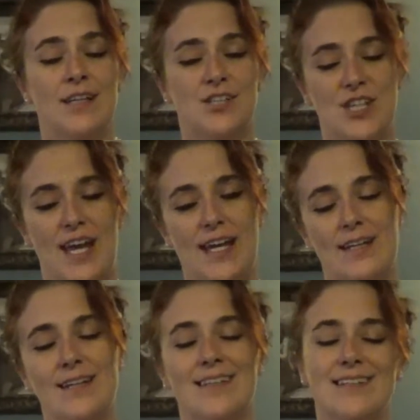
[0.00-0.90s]

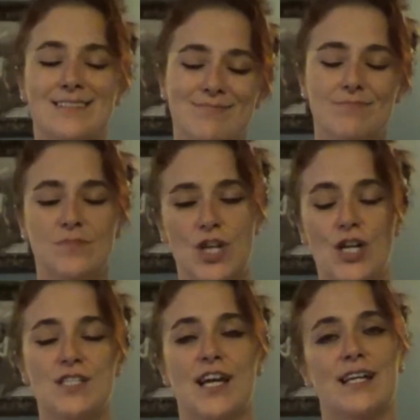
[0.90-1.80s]
Chiang
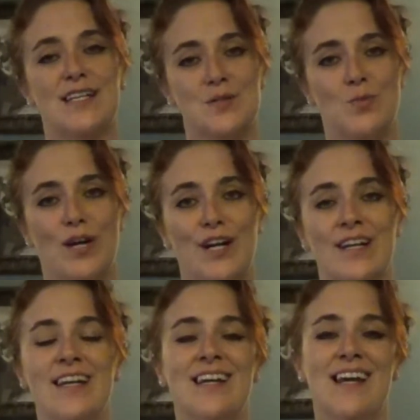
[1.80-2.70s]
turns on his word